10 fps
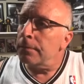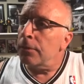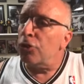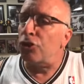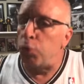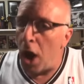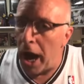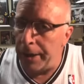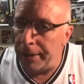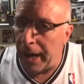
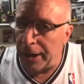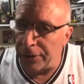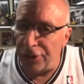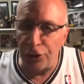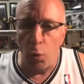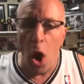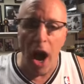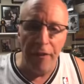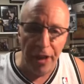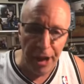Swan? Swan, yes. Is
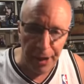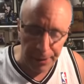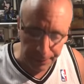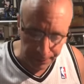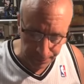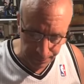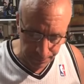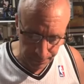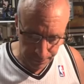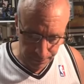Swan there? Yeah,